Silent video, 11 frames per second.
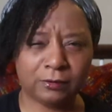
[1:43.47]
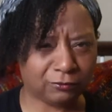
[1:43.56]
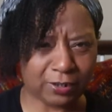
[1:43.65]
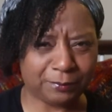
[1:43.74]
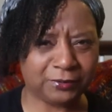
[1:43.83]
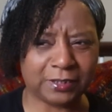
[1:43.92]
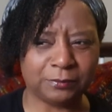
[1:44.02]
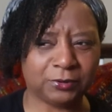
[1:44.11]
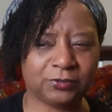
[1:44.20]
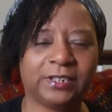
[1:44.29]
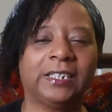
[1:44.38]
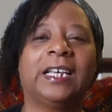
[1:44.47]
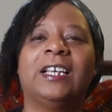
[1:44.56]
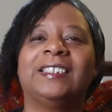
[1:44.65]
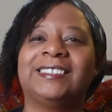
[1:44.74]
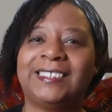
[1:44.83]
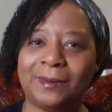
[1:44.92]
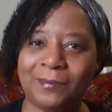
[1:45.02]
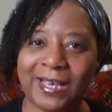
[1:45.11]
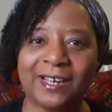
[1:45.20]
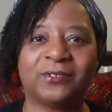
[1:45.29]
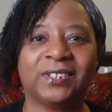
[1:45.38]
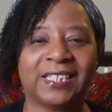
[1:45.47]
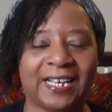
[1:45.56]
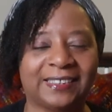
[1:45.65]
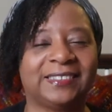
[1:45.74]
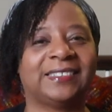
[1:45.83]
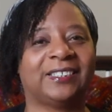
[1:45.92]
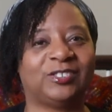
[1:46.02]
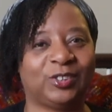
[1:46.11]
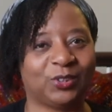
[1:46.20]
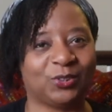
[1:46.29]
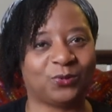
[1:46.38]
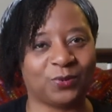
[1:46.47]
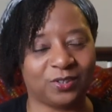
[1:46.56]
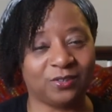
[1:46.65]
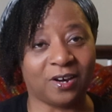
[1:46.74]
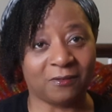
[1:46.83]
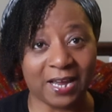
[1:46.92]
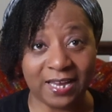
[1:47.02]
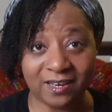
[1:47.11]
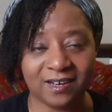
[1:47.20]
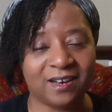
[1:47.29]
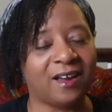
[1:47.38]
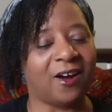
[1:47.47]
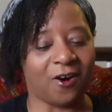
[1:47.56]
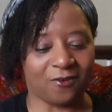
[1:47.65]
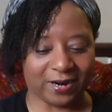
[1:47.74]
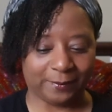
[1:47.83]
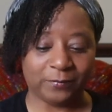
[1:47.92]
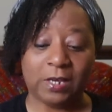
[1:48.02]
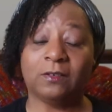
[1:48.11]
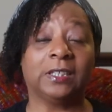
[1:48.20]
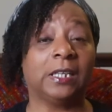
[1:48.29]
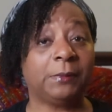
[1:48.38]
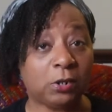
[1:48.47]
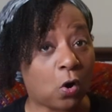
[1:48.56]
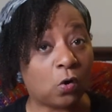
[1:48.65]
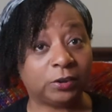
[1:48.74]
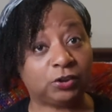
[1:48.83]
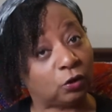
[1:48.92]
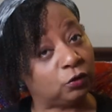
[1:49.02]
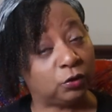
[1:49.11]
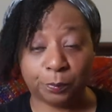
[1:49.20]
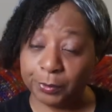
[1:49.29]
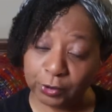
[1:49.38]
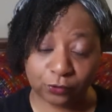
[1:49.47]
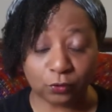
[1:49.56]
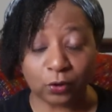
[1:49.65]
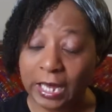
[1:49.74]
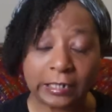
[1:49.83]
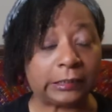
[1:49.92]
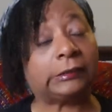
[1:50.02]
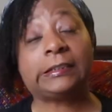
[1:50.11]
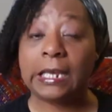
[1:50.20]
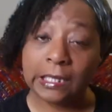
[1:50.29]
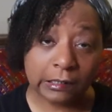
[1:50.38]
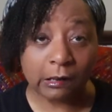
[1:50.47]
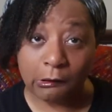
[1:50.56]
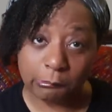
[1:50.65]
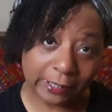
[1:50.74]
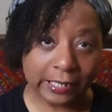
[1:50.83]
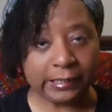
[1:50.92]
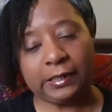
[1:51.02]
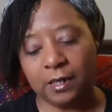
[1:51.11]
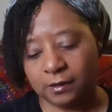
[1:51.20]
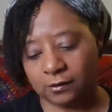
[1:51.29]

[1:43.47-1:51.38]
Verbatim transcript: Grab you something to drink. Sit back, relax as I share this with you, all right? All right, but let me go on and show you the picture. I done said it already.